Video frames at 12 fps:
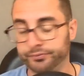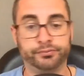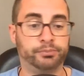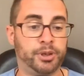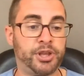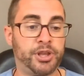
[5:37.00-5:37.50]

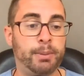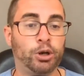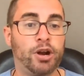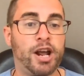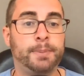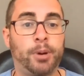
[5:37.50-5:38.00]
But the
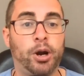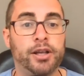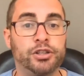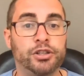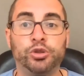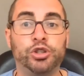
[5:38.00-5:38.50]
Democratic Party
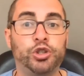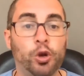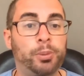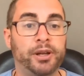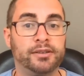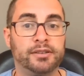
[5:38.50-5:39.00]
is too
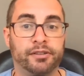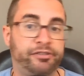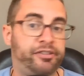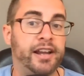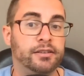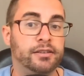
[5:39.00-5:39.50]
stupid to
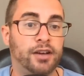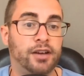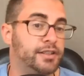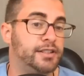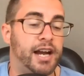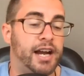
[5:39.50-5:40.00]
fight on the
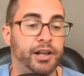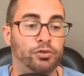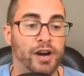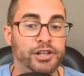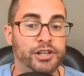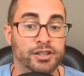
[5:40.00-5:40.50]
side of the
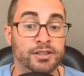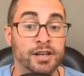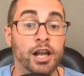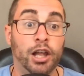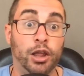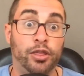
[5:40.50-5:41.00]
righteous
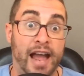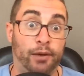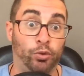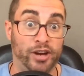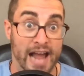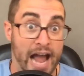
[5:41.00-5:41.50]
that
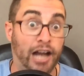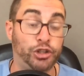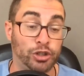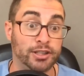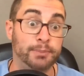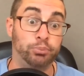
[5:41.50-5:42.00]
would
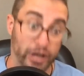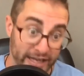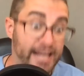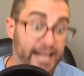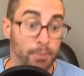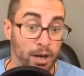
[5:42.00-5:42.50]
actually bring
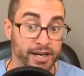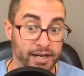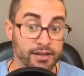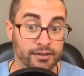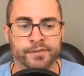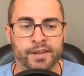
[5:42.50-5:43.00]
in money.
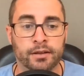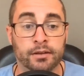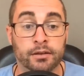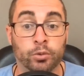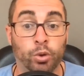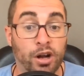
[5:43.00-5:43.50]

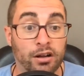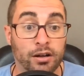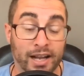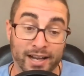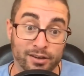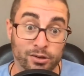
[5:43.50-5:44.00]
Well,
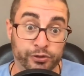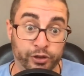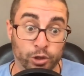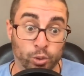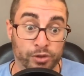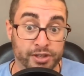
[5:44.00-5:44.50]
I got news for
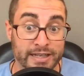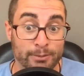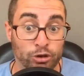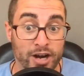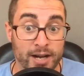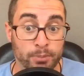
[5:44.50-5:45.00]
you. What the
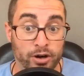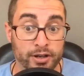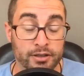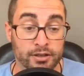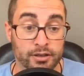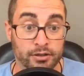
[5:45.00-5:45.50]
Democratic
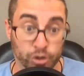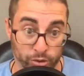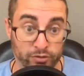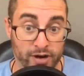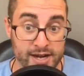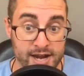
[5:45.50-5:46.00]
Party doing
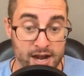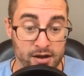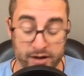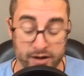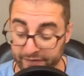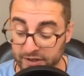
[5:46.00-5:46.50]
right now,
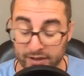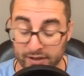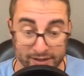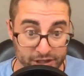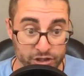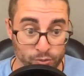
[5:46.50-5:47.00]
if the
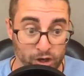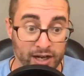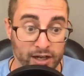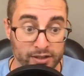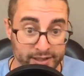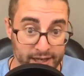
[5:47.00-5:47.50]
election were
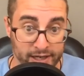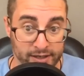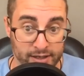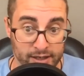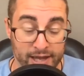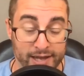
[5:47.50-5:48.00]
held today
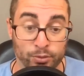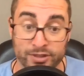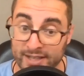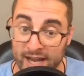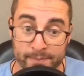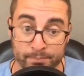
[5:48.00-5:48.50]
and it was
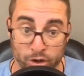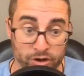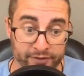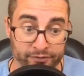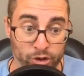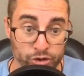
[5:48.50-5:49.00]
not
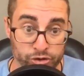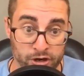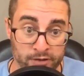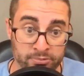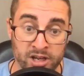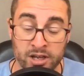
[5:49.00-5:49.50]
Bernie versus
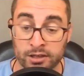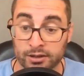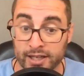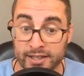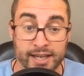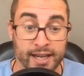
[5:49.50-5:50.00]
Trump,
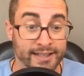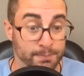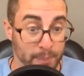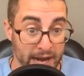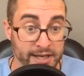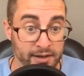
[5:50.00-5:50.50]
let's say it's
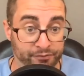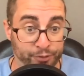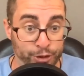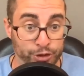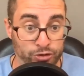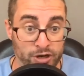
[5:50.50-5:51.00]
Biden
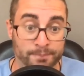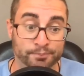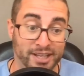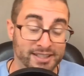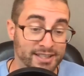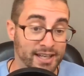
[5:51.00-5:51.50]
versus Trump,
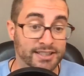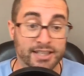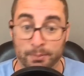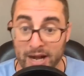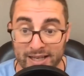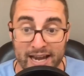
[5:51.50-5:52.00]
let's say it's
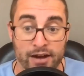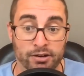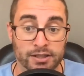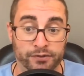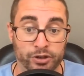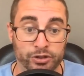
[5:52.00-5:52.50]
Kamala
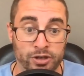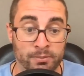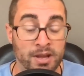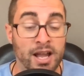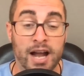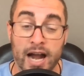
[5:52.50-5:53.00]
Harris versus Trump,
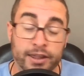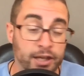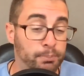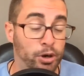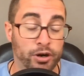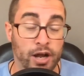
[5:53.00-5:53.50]
I
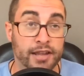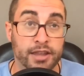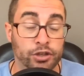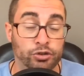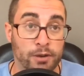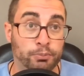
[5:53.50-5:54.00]

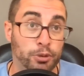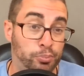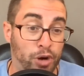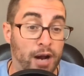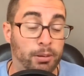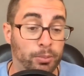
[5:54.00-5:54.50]
think Trump would
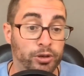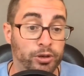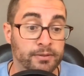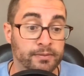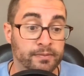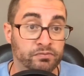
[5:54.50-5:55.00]
probably
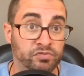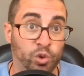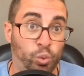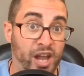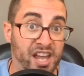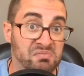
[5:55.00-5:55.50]

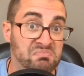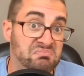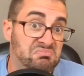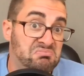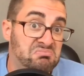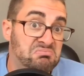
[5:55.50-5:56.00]
win
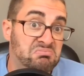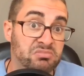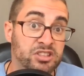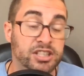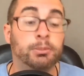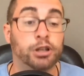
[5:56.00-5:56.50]

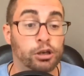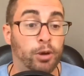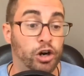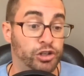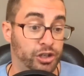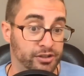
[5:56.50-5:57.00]
similar
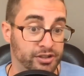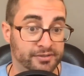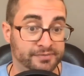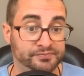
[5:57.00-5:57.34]
margins.